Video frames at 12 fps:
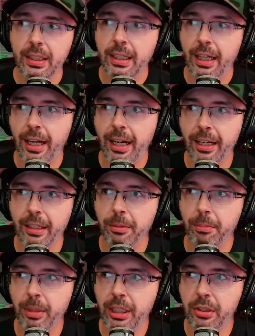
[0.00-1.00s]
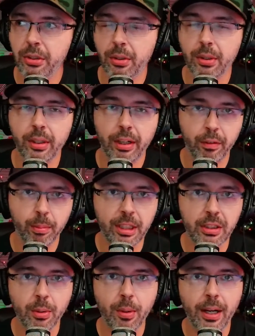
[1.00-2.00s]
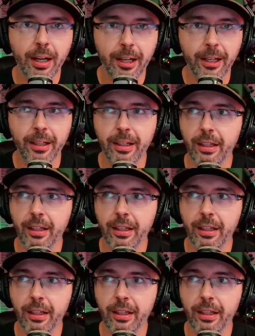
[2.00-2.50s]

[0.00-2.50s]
I make sure everybody's quiet.